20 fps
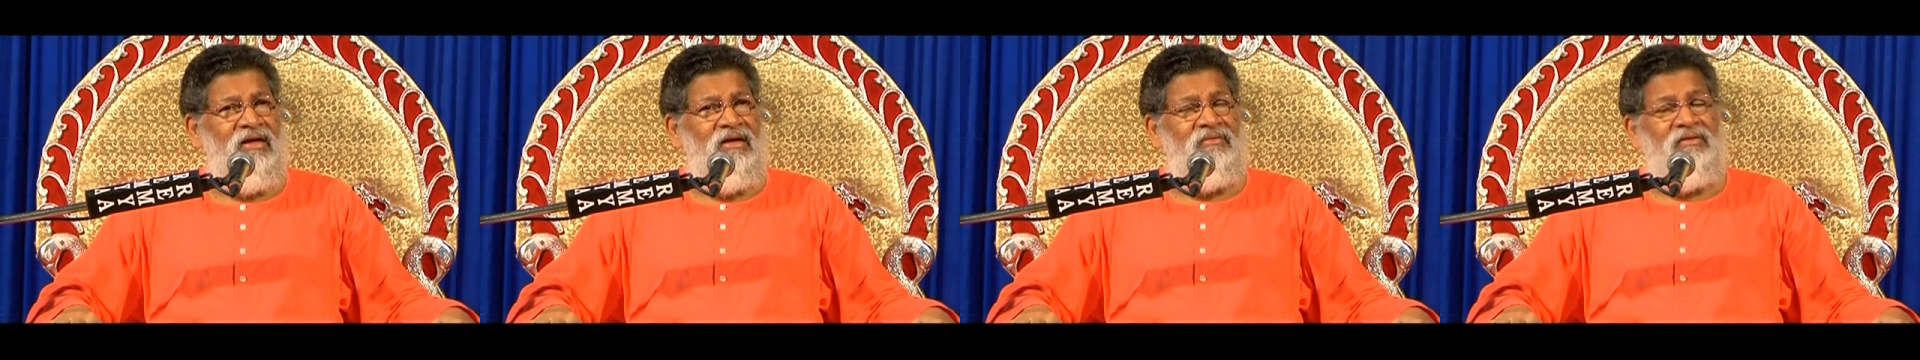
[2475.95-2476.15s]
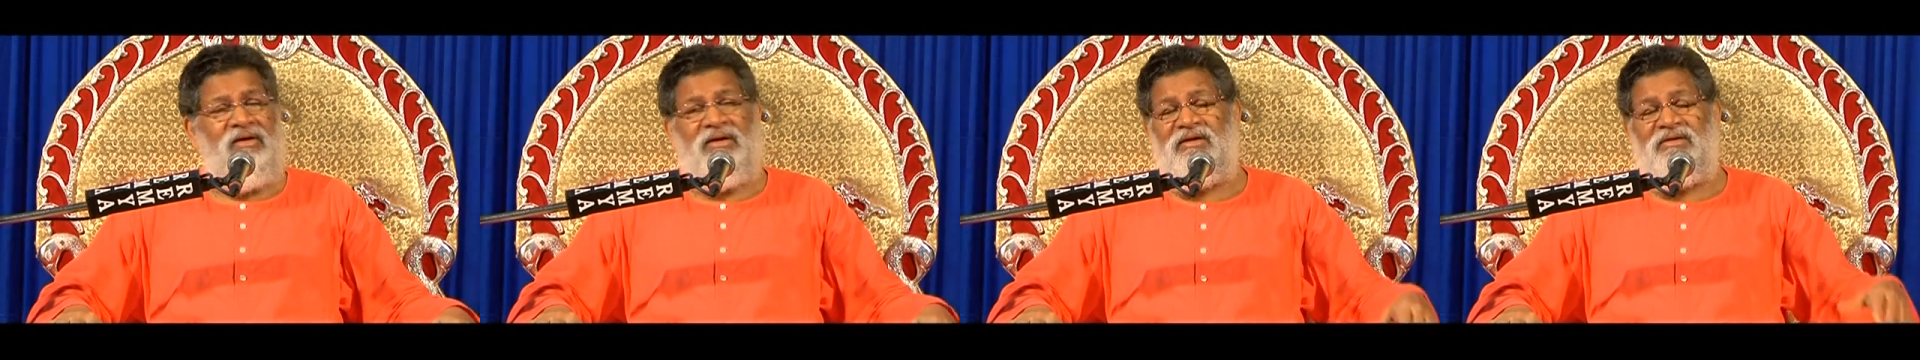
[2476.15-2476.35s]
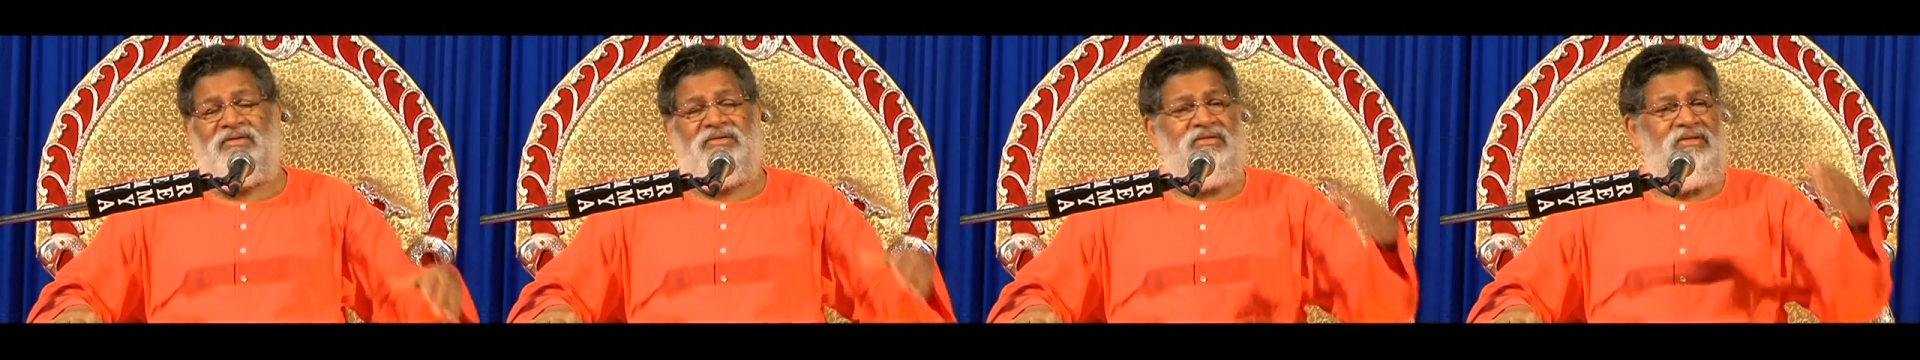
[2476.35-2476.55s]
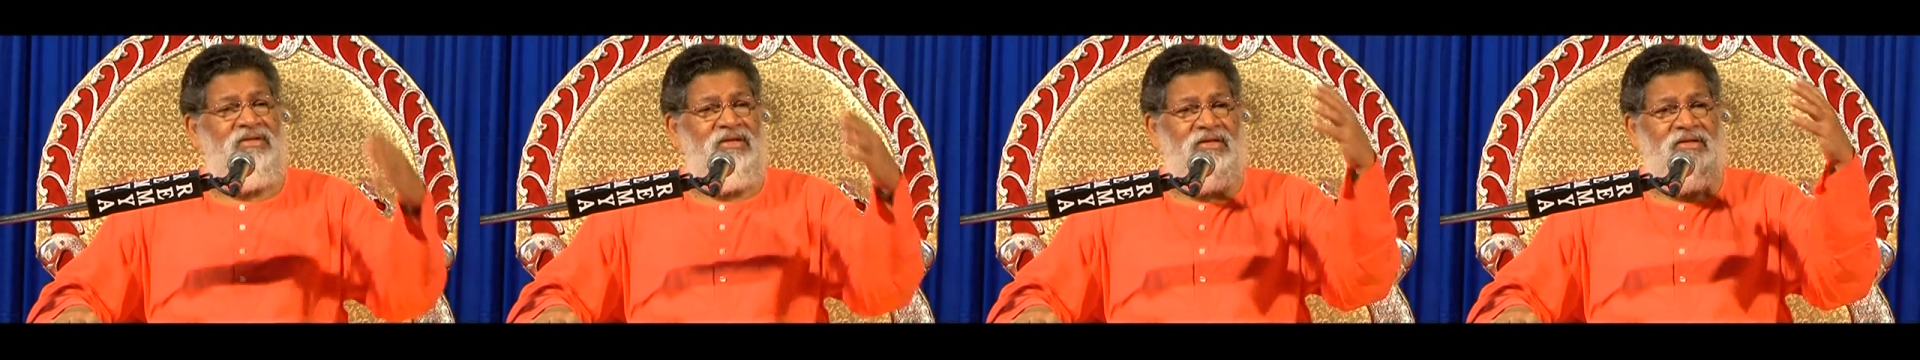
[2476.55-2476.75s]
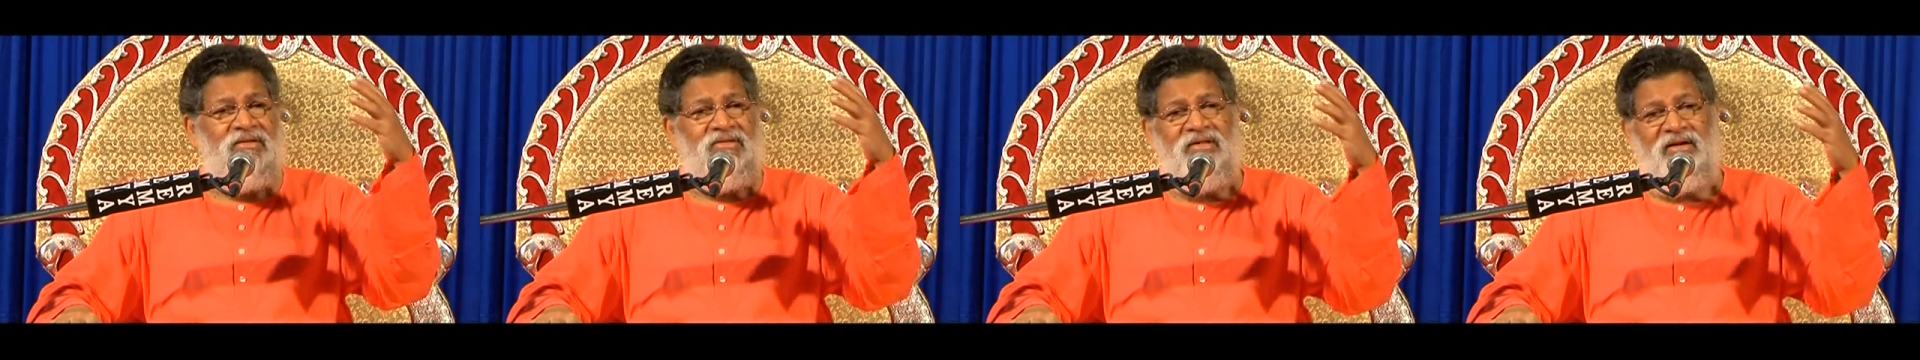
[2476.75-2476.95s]
when it
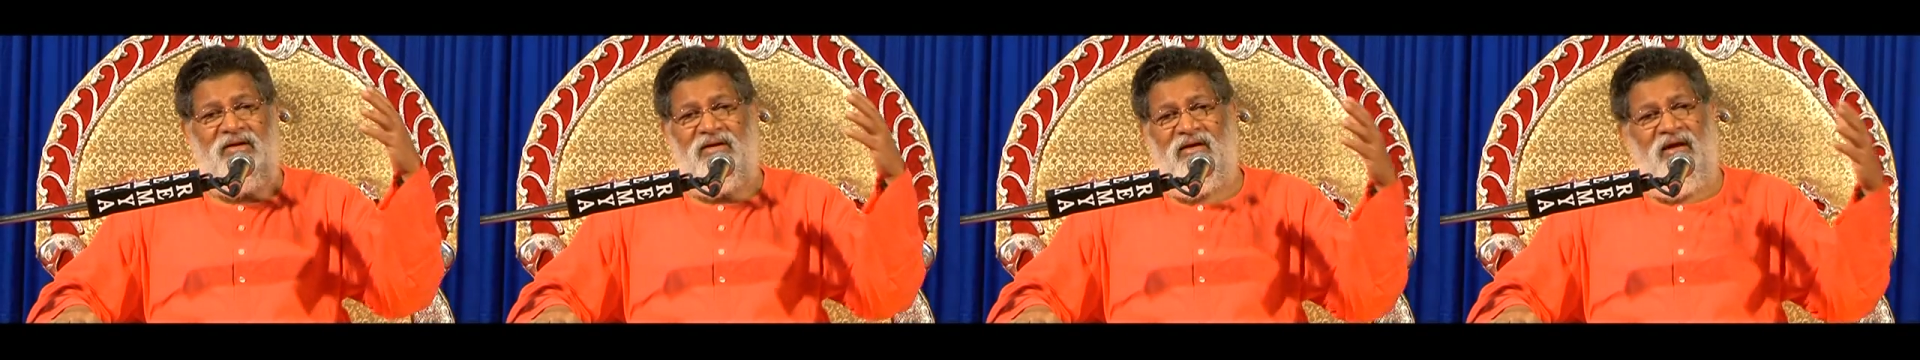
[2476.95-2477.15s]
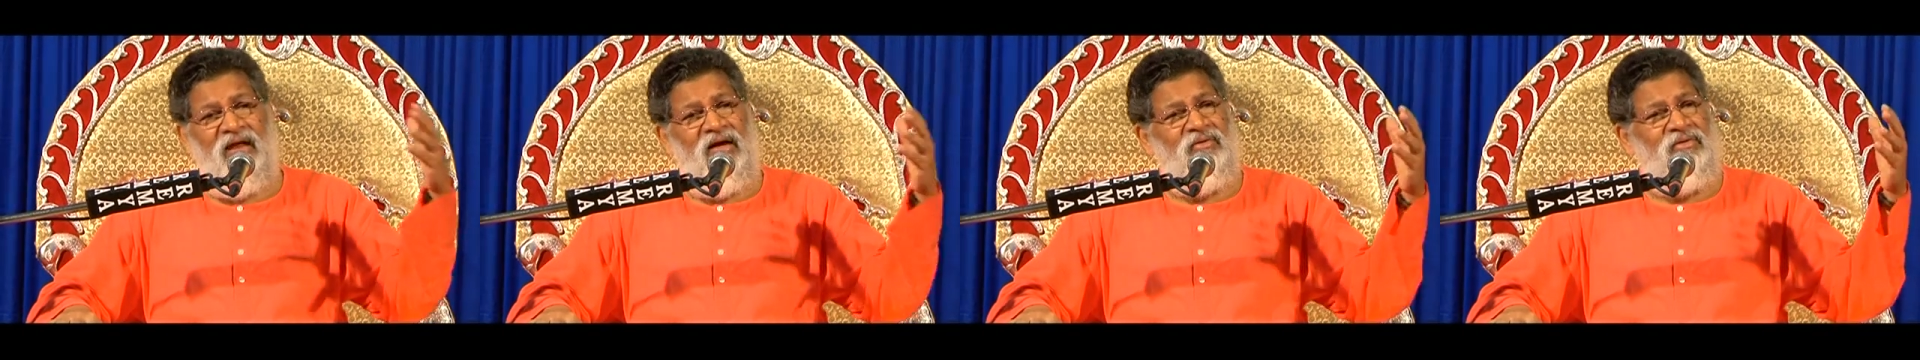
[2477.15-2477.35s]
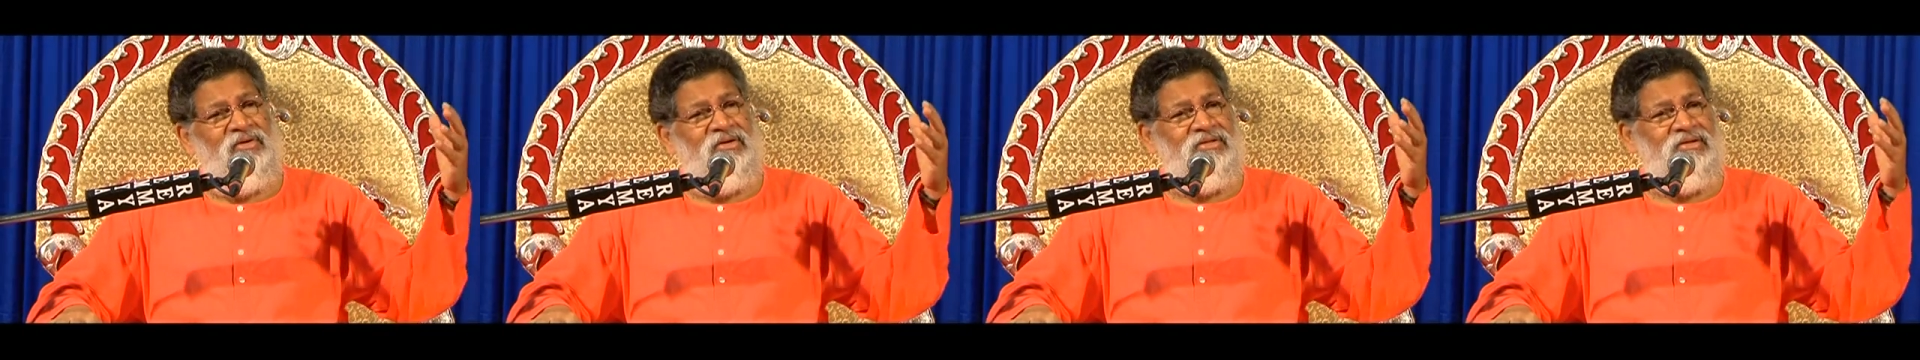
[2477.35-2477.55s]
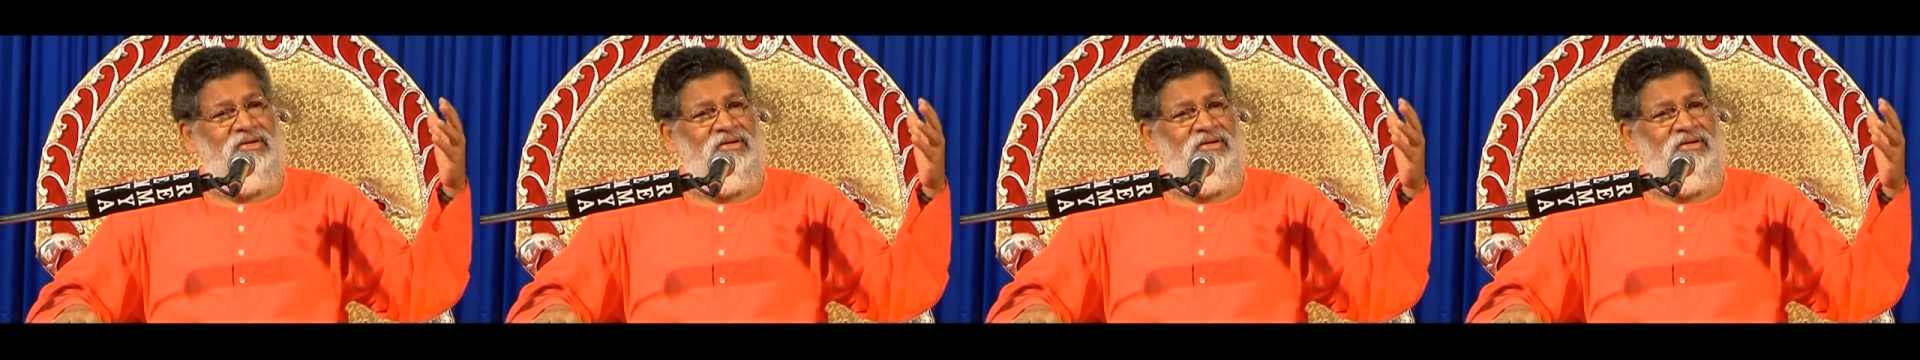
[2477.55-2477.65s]
sees the clouds